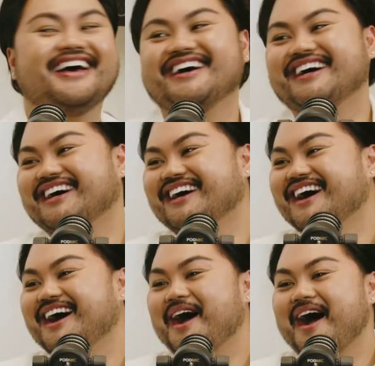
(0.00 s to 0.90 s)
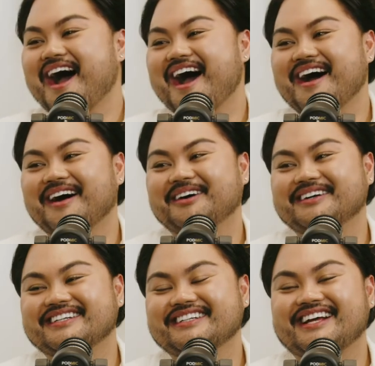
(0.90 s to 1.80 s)
oh, there's a little bit of
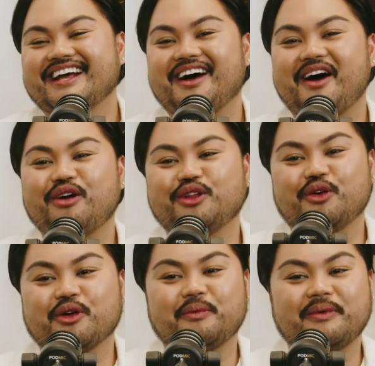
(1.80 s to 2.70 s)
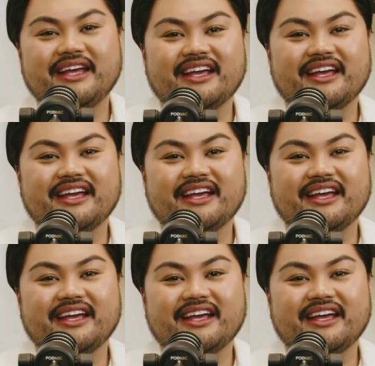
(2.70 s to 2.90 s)
competition in the office. Oh, look,